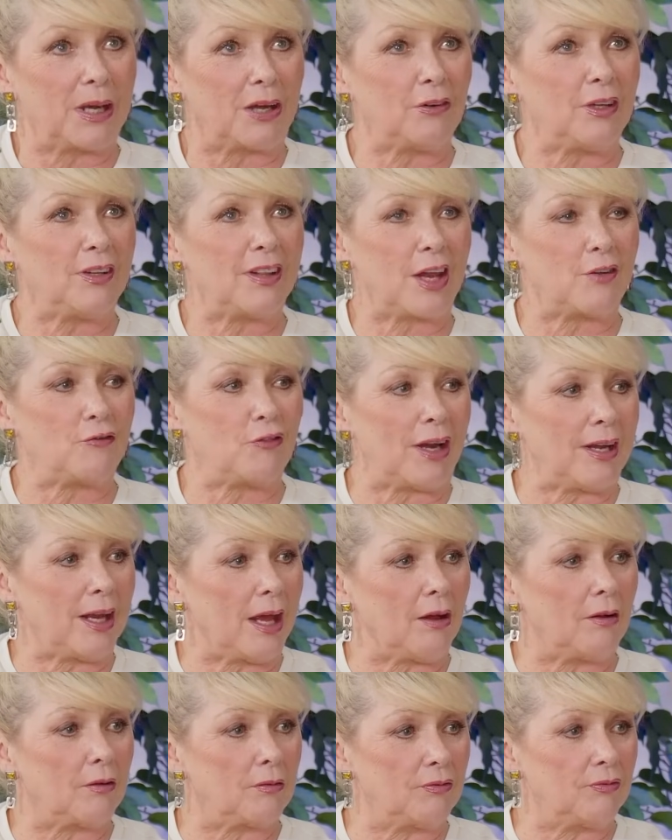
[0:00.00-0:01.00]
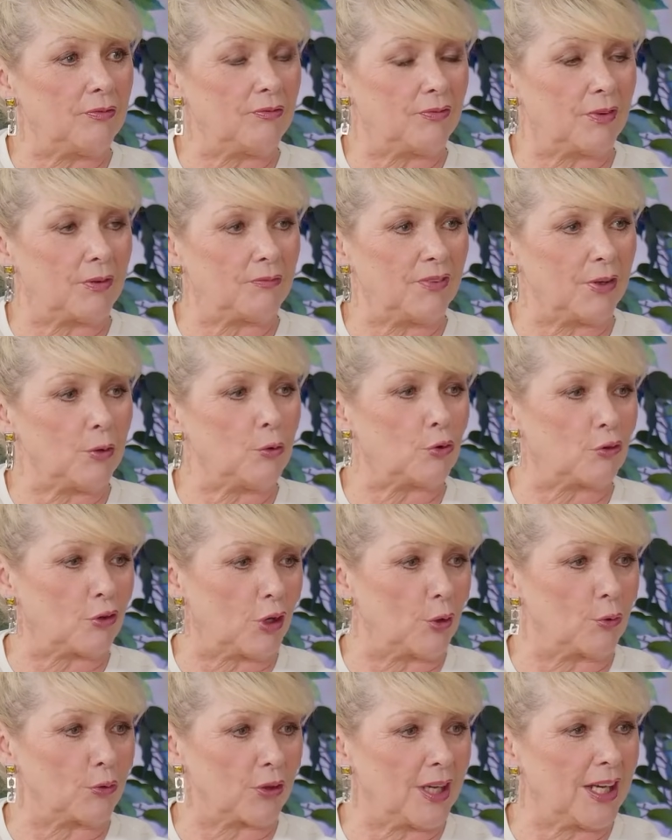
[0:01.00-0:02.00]
Apparently, they ran out of
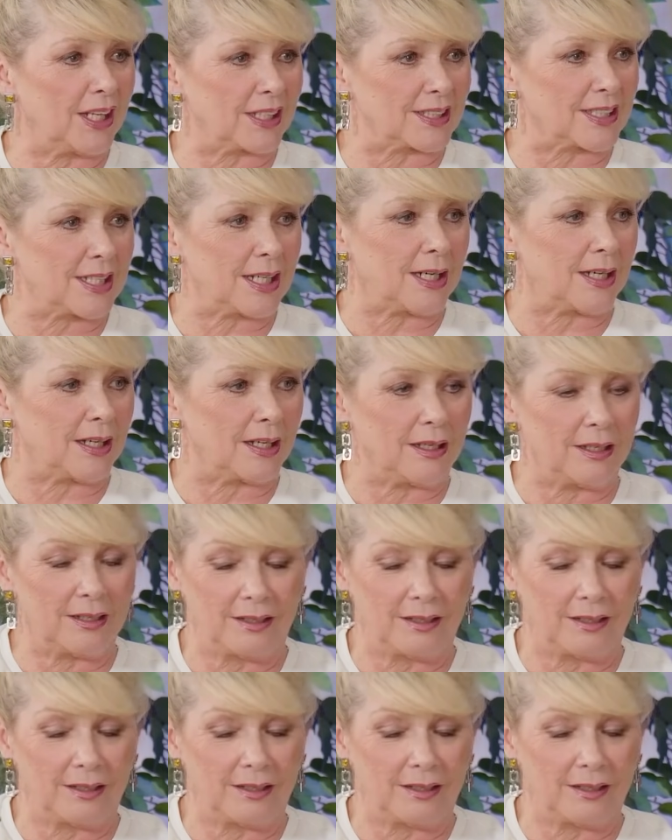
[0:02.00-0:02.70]
Velcro the next day.